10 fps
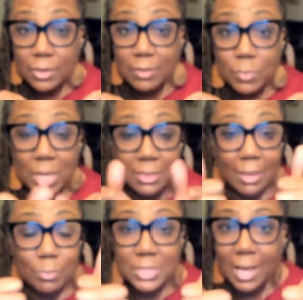Give me a
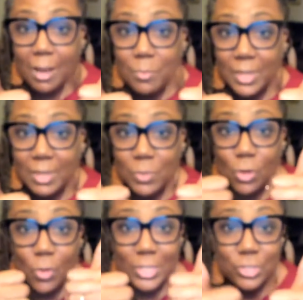thumbs up, give me your
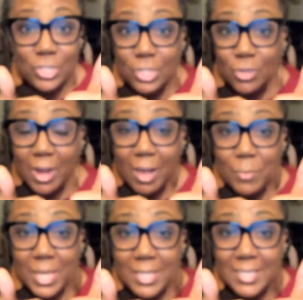questions and your
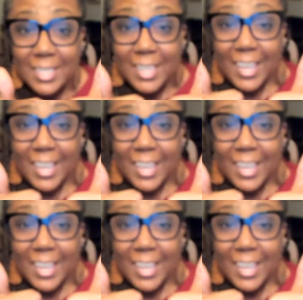comments.